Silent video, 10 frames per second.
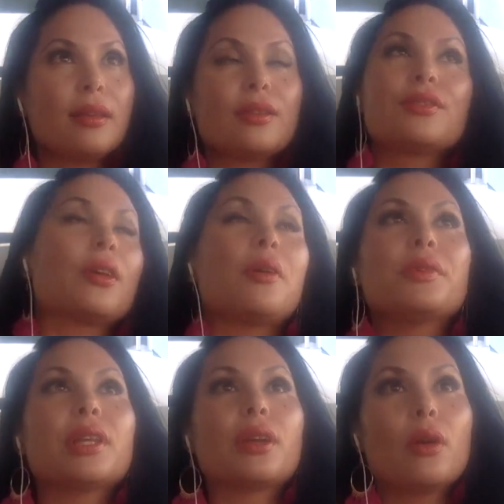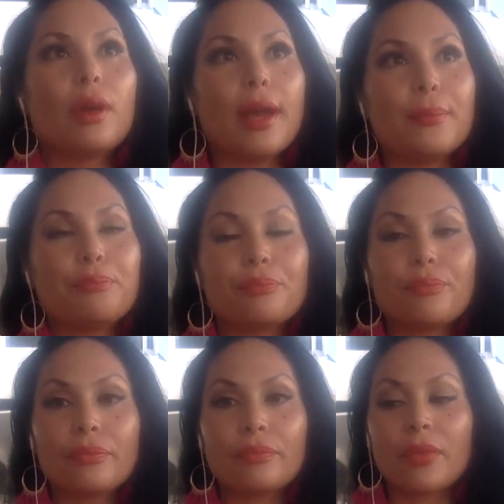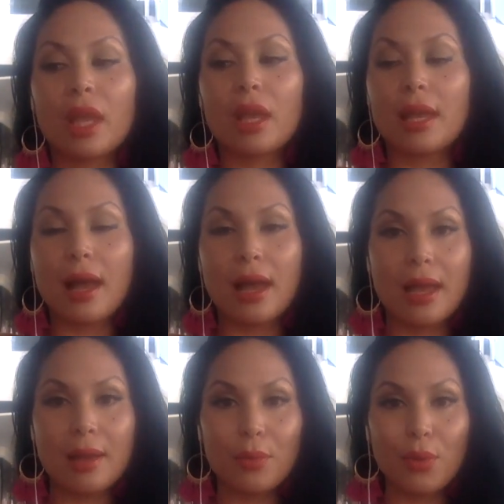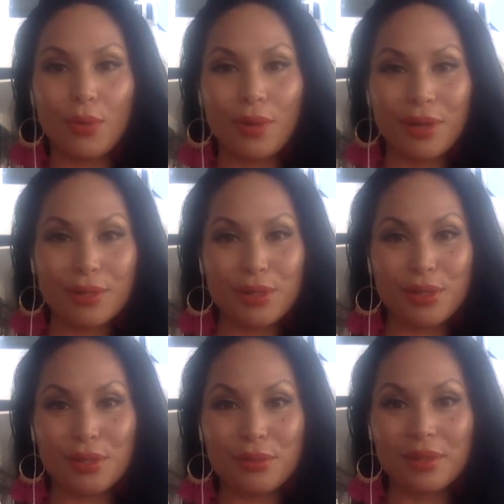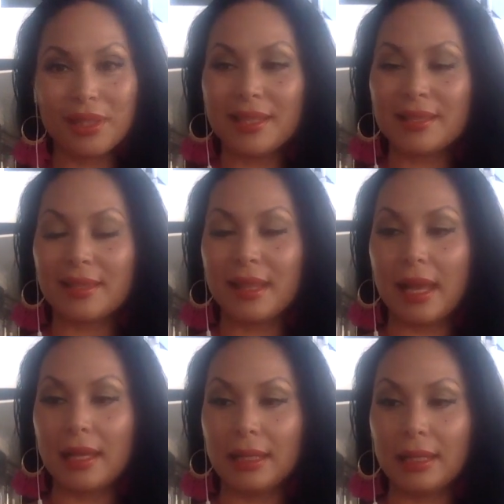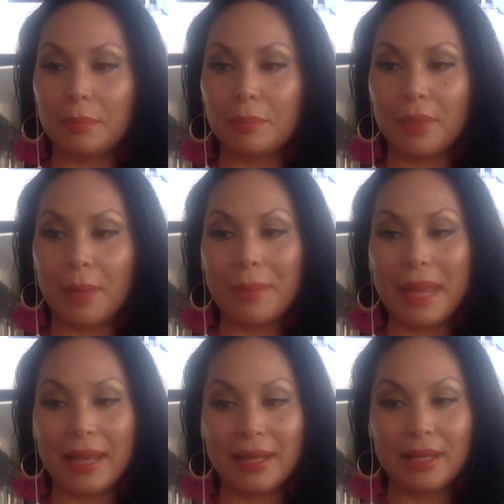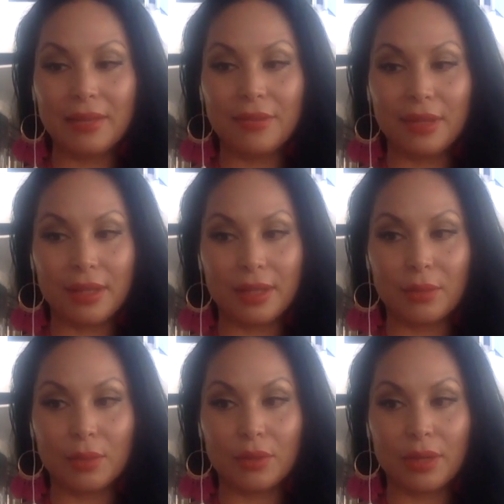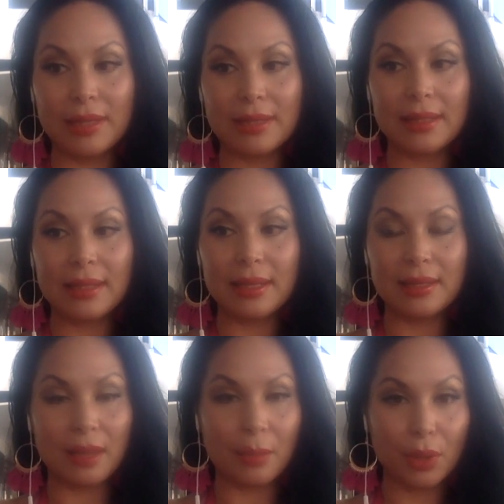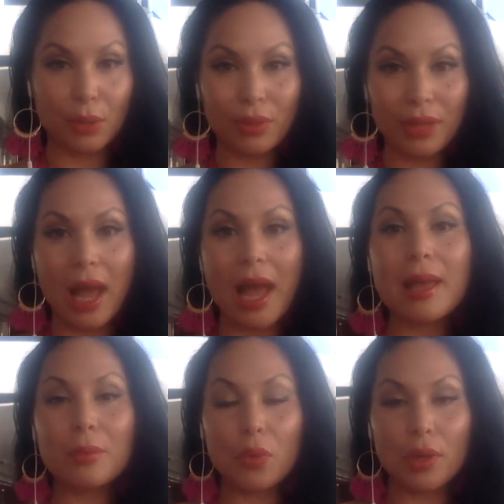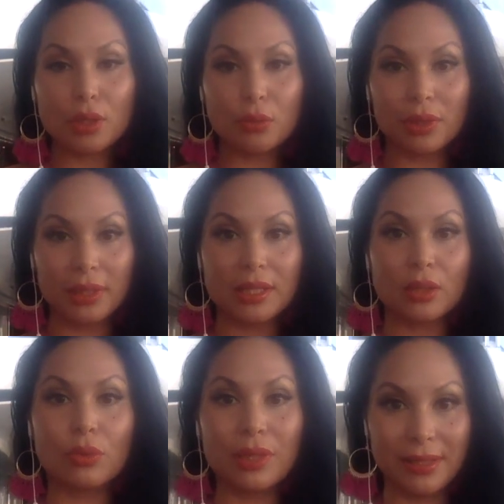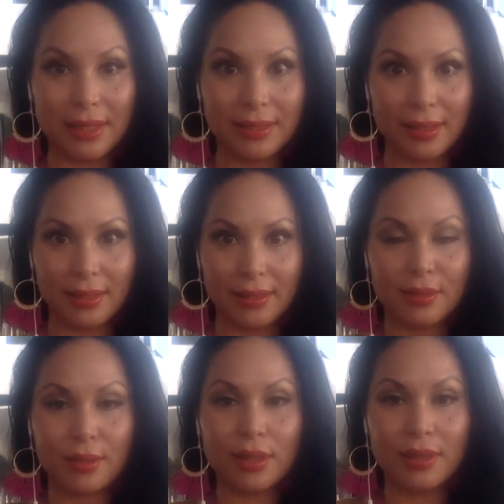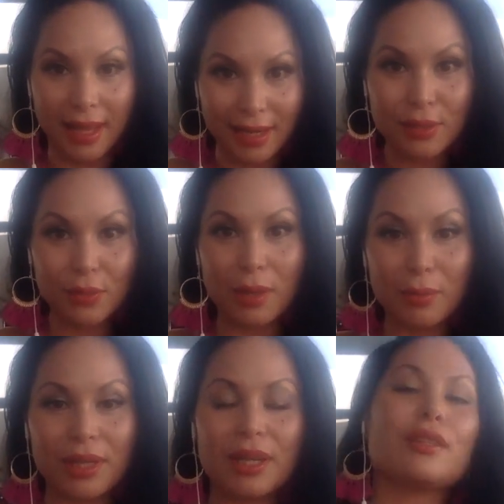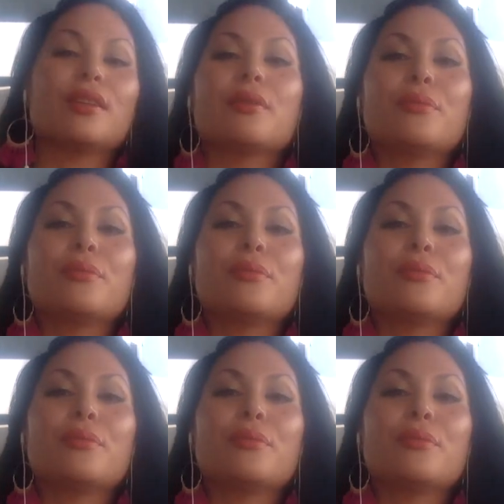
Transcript: So I was like, okay, I am going to release that, like that panicky feeling with grace and ease. I am going to release resistance. That is what I'm going to do.